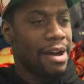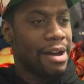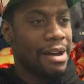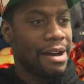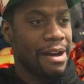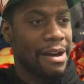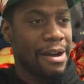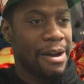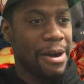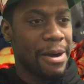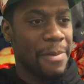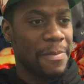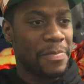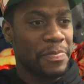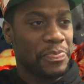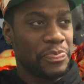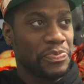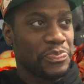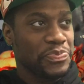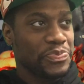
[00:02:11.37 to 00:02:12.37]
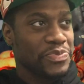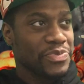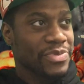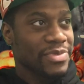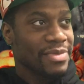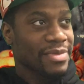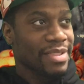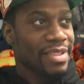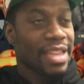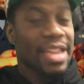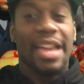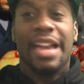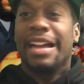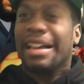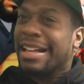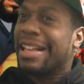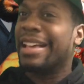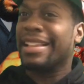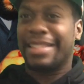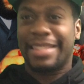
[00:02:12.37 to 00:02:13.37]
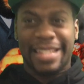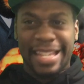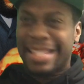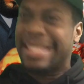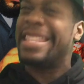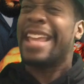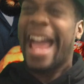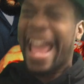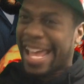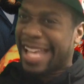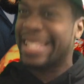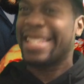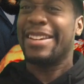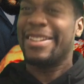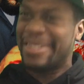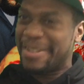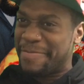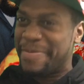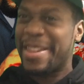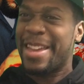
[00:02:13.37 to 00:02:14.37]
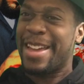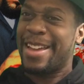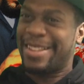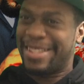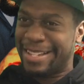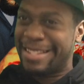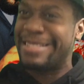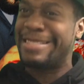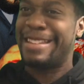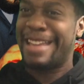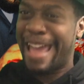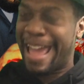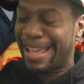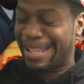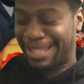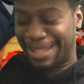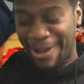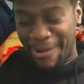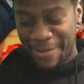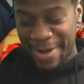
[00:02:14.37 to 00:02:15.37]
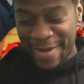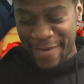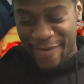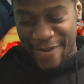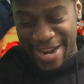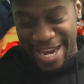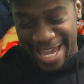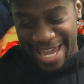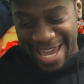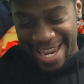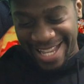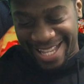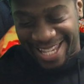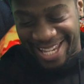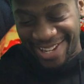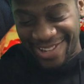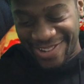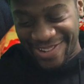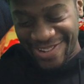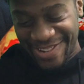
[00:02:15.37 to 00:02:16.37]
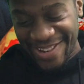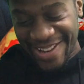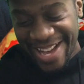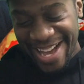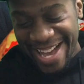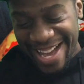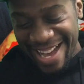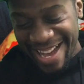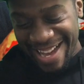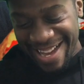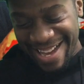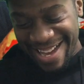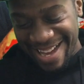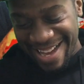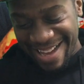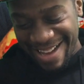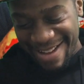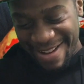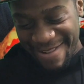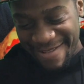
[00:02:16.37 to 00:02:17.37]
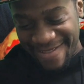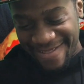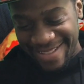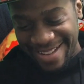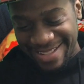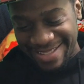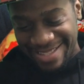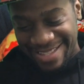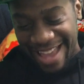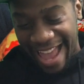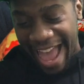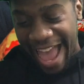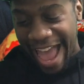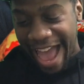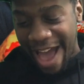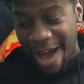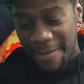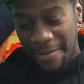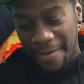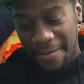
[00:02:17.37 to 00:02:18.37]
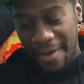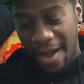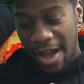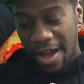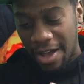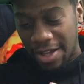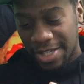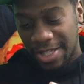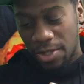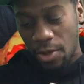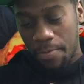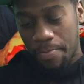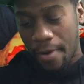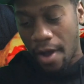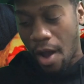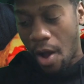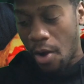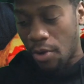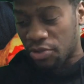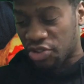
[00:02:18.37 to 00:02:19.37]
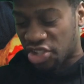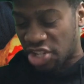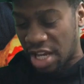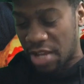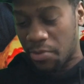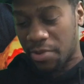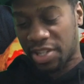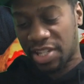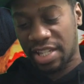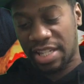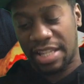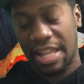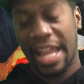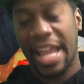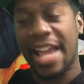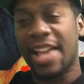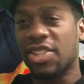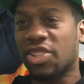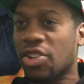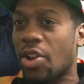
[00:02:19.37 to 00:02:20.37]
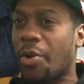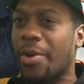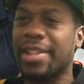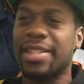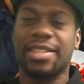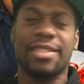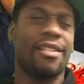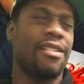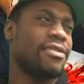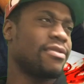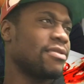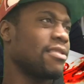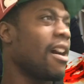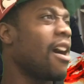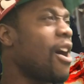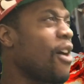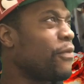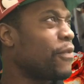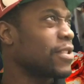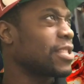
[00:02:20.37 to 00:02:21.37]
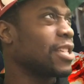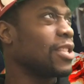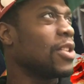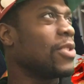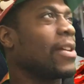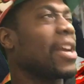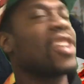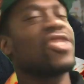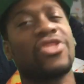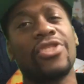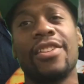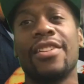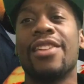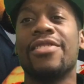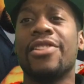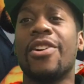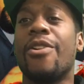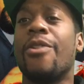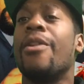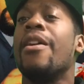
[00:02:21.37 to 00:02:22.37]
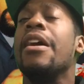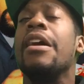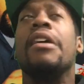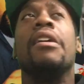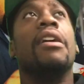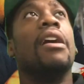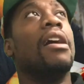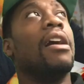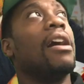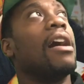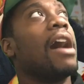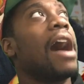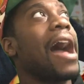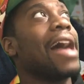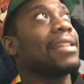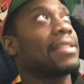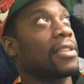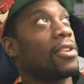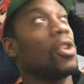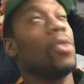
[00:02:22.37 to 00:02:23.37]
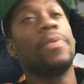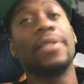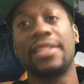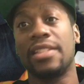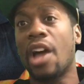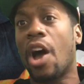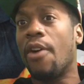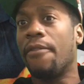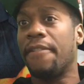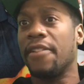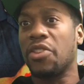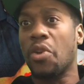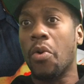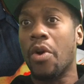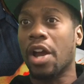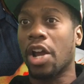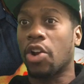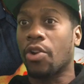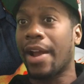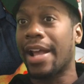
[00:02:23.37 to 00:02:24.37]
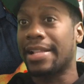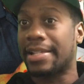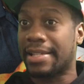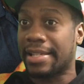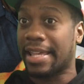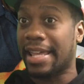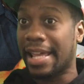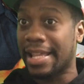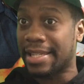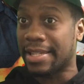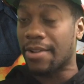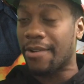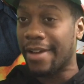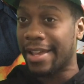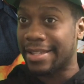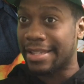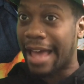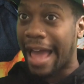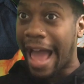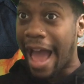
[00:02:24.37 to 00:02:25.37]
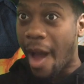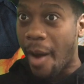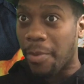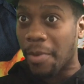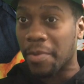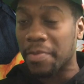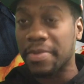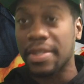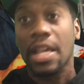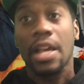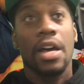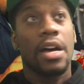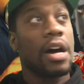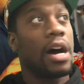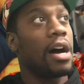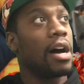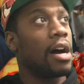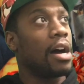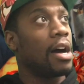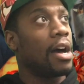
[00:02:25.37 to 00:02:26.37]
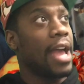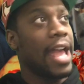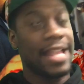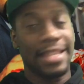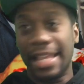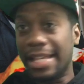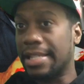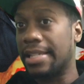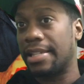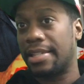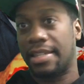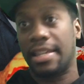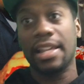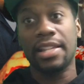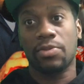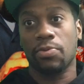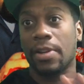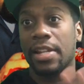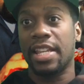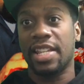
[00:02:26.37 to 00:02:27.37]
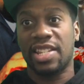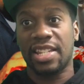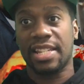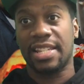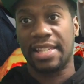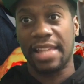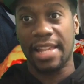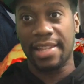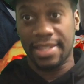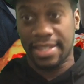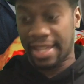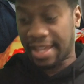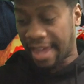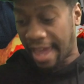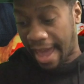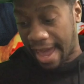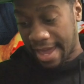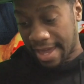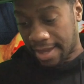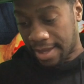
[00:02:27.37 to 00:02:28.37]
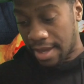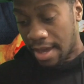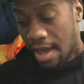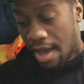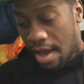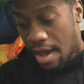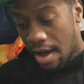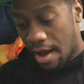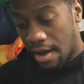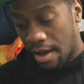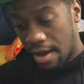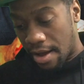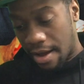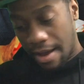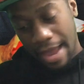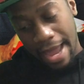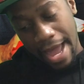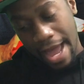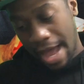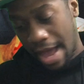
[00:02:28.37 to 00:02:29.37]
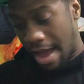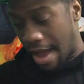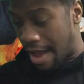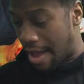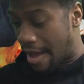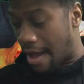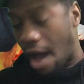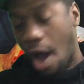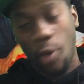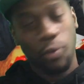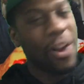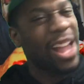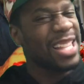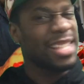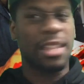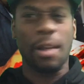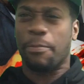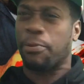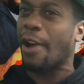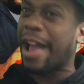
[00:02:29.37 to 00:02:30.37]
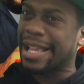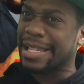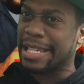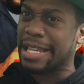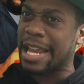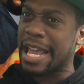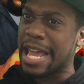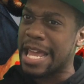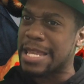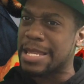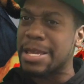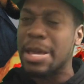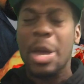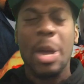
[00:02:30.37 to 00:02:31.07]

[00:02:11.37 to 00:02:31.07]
Because today is going to be a good day. So we finna get into the album, Super OG, which is the intro. It started off with the little intro. Y'all know Ice Cube is known for doing great skits on his albums. And this really just sets the cake. Arrest the President.